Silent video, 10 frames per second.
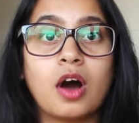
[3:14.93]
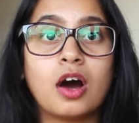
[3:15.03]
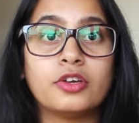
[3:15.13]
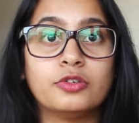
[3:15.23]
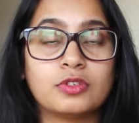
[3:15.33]

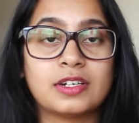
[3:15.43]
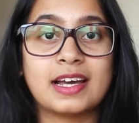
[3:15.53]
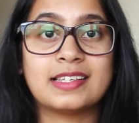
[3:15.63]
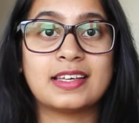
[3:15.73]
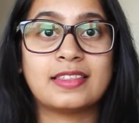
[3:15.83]
are
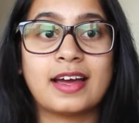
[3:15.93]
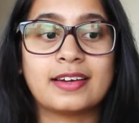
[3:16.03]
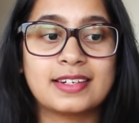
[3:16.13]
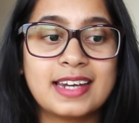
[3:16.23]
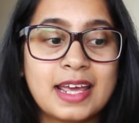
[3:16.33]
utilizing
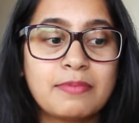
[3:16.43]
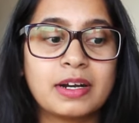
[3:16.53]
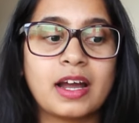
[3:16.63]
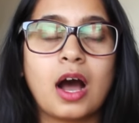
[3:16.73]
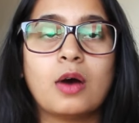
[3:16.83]
that name
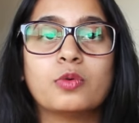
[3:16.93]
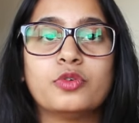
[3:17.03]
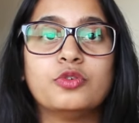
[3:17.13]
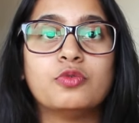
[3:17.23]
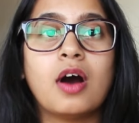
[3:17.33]
and how
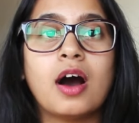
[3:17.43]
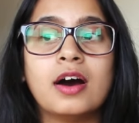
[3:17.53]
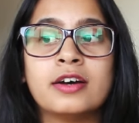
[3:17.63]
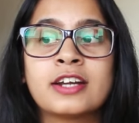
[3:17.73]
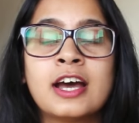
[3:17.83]
you
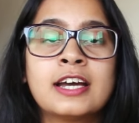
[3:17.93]
are